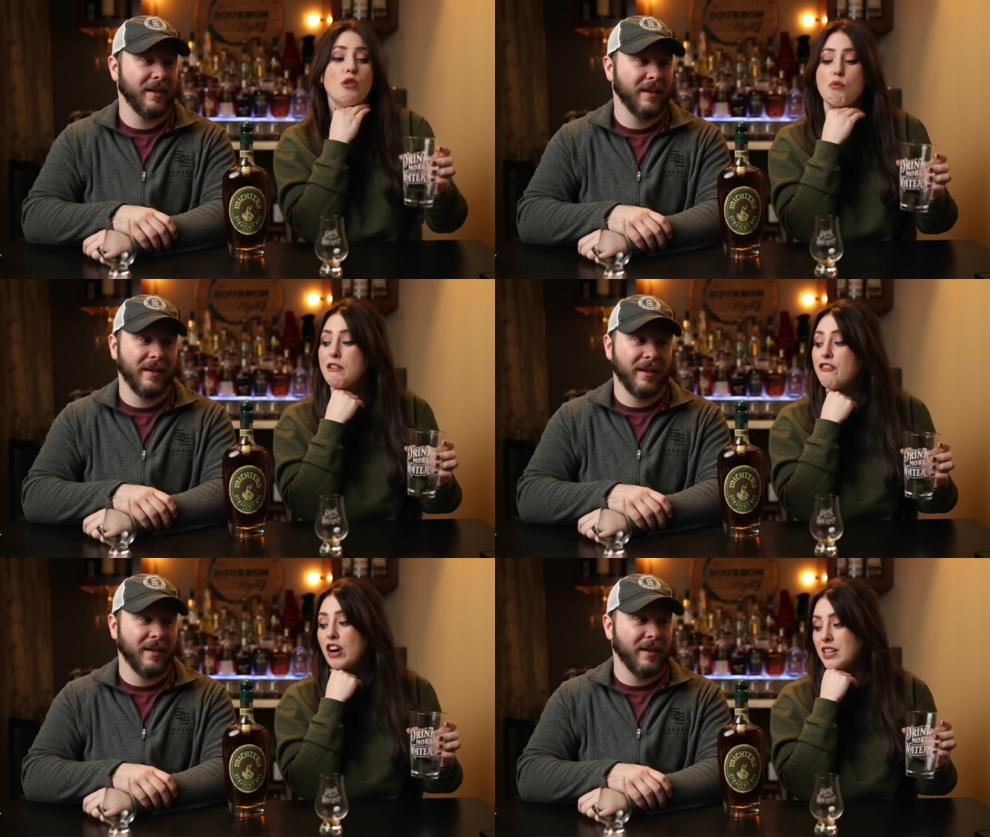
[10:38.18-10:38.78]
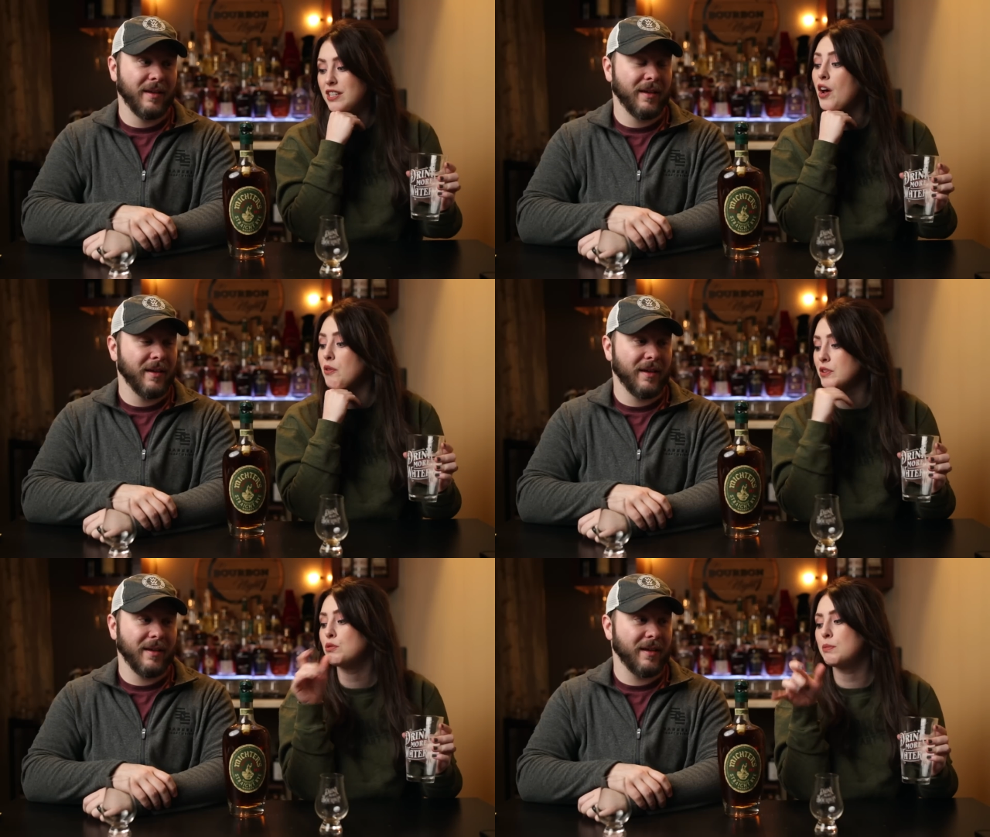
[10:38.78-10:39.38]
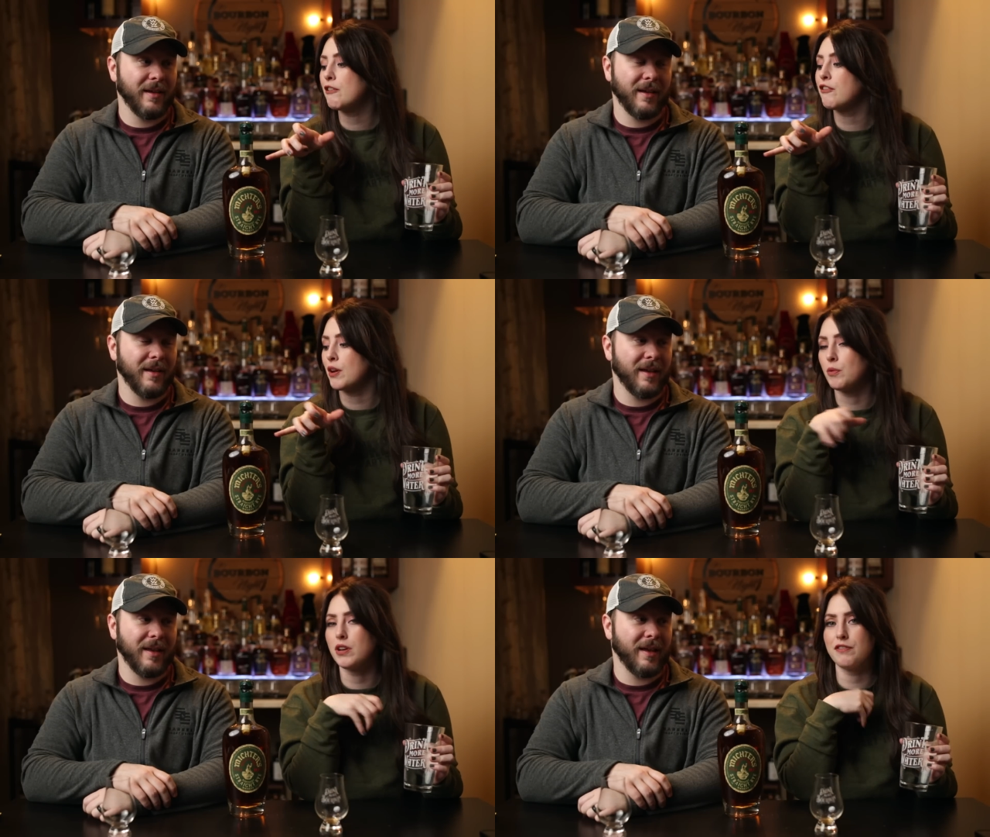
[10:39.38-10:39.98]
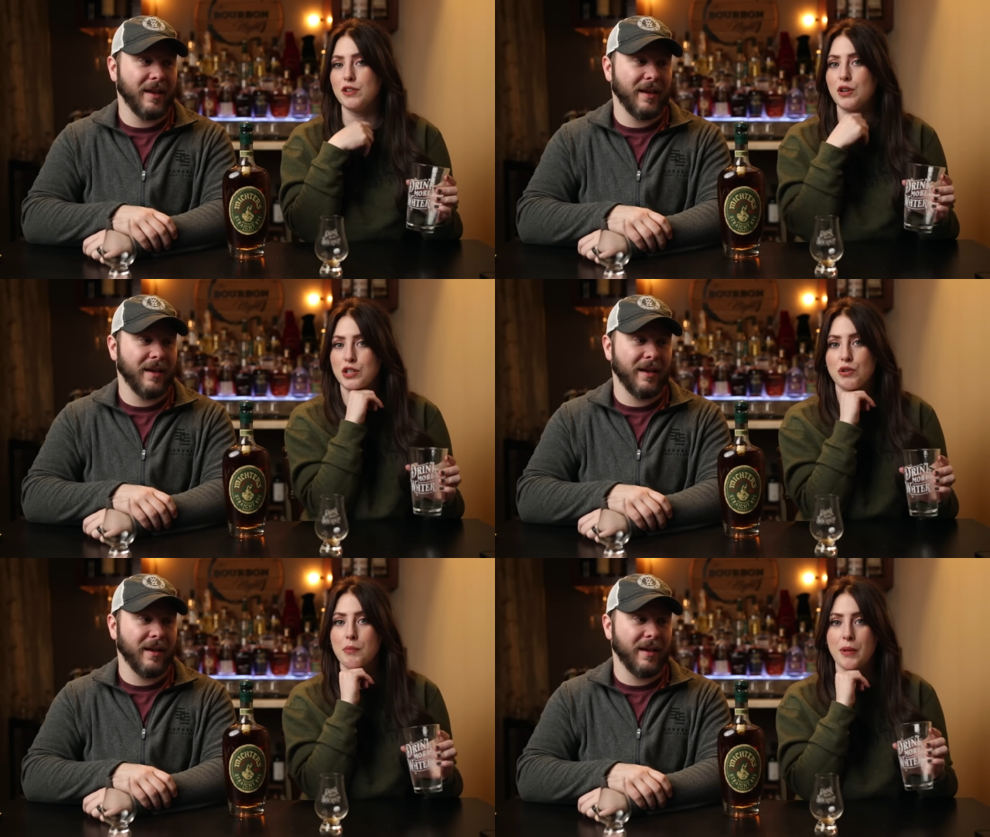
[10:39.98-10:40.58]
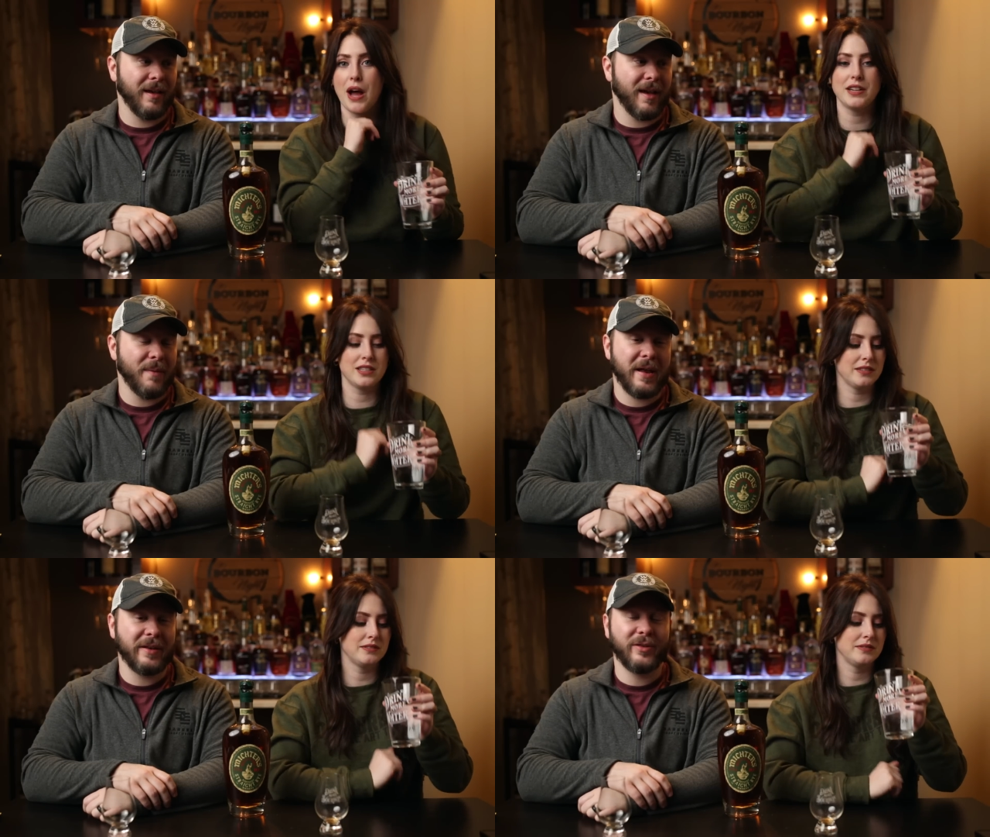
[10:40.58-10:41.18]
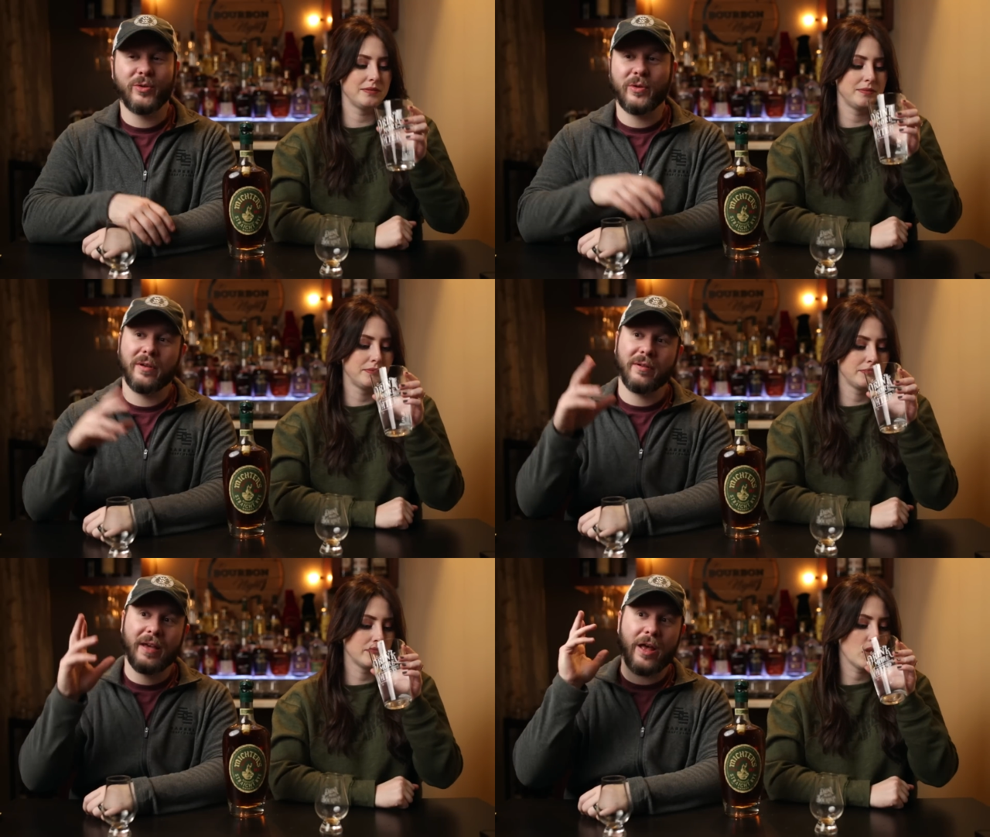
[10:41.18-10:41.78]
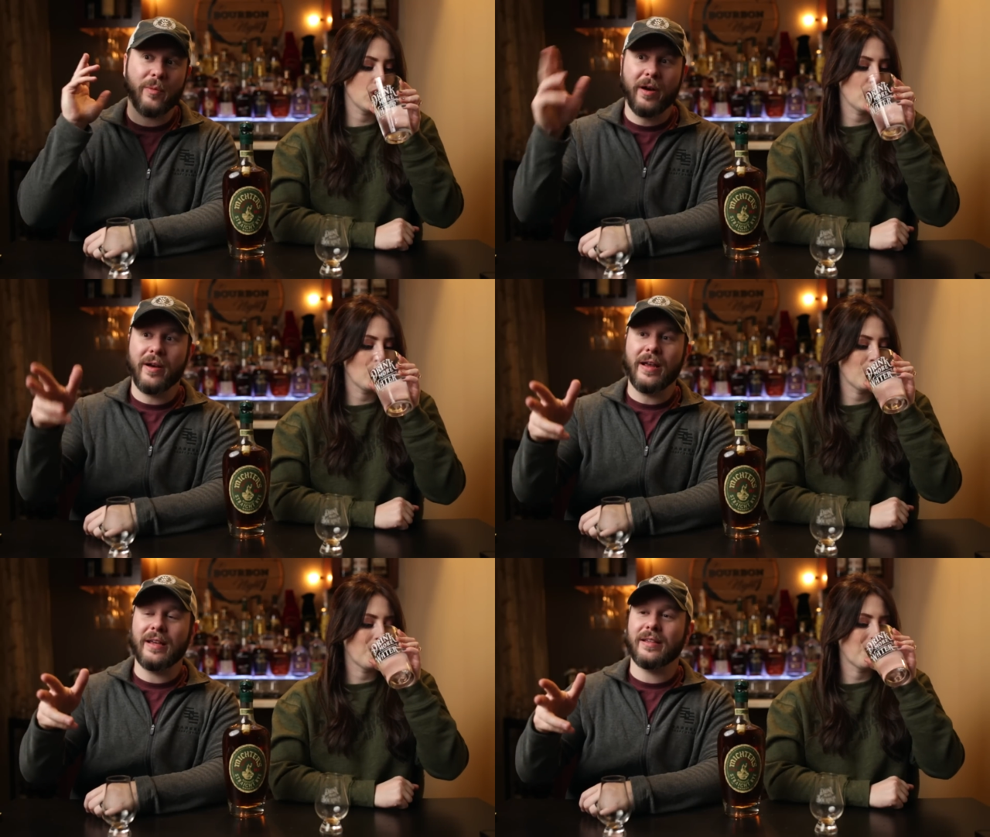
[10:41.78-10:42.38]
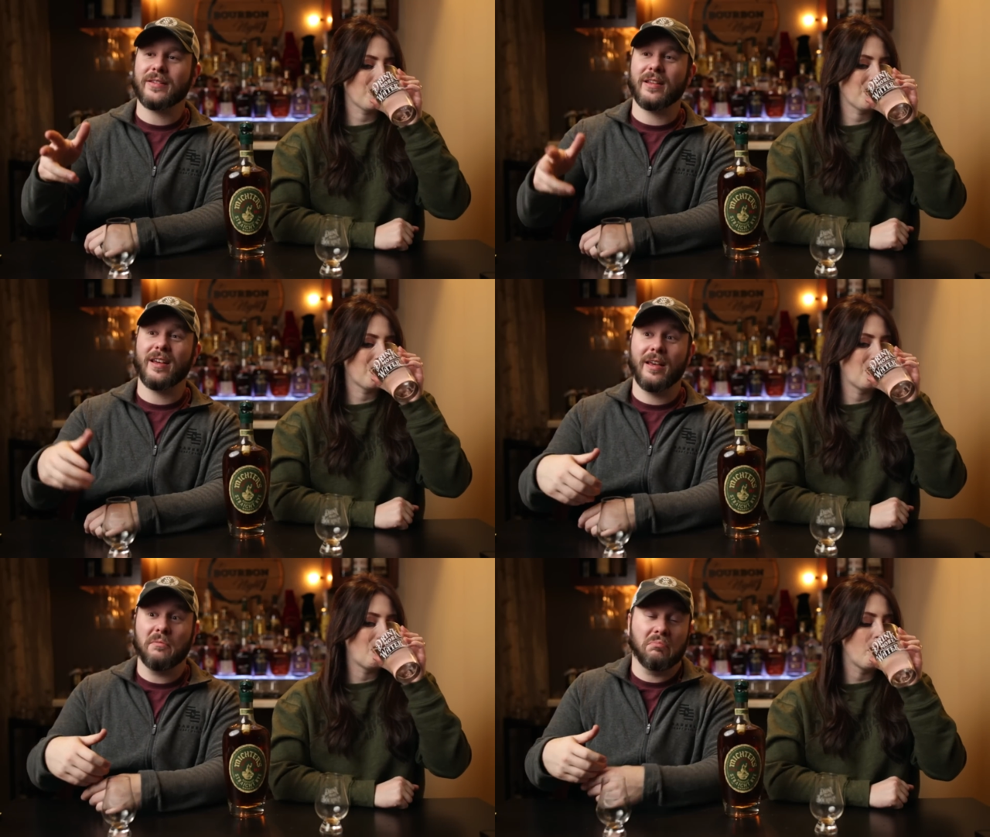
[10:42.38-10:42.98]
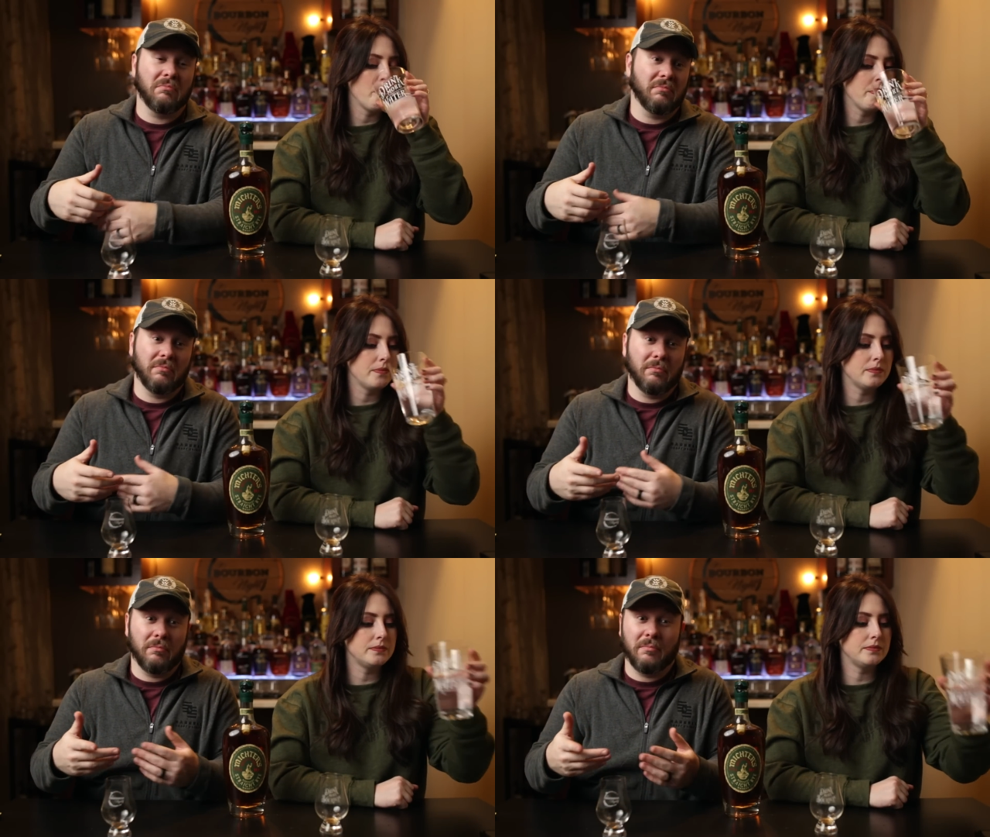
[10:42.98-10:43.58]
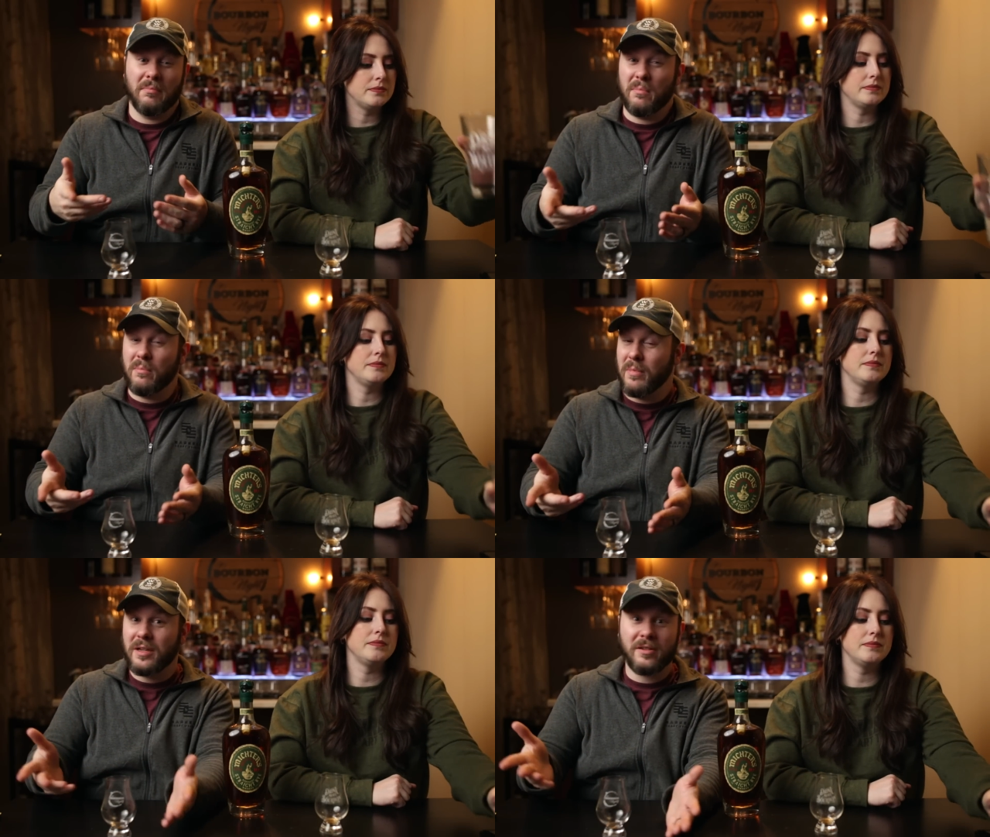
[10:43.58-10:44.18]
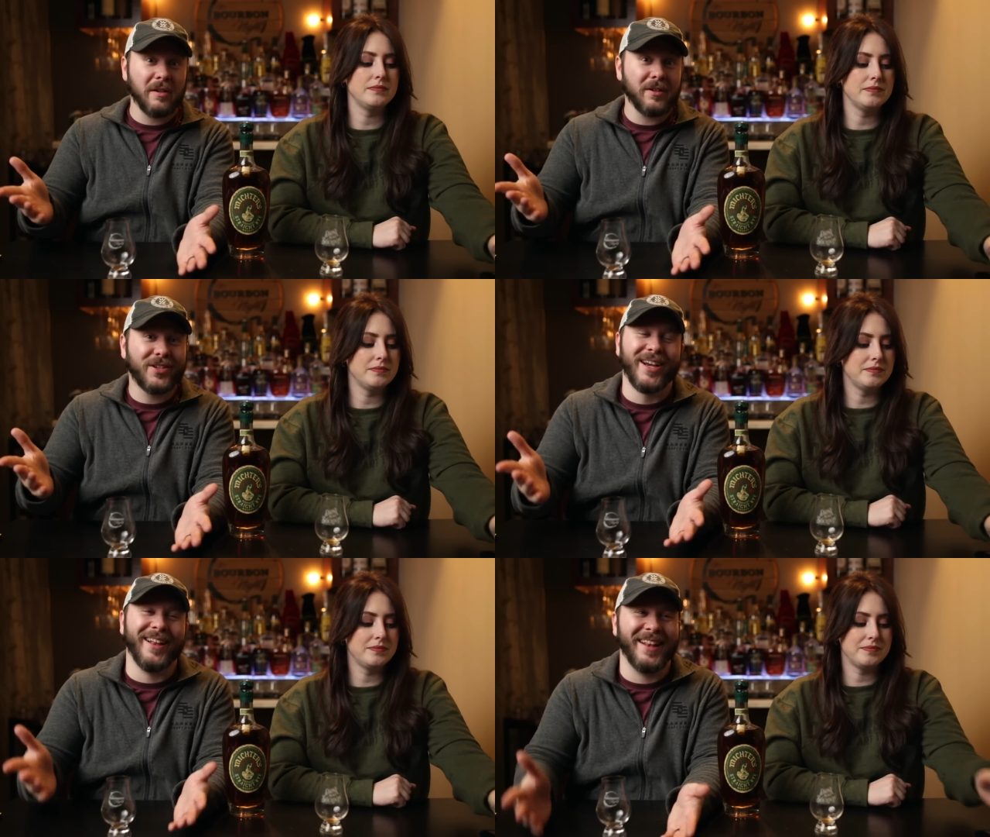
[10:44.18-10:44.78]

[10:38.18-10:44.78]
Speaker 1: It would be fun though. This would be a fun one if you could do it blind. I
Speaker 2: might have to do a Hail Mary and say mm, Michter's,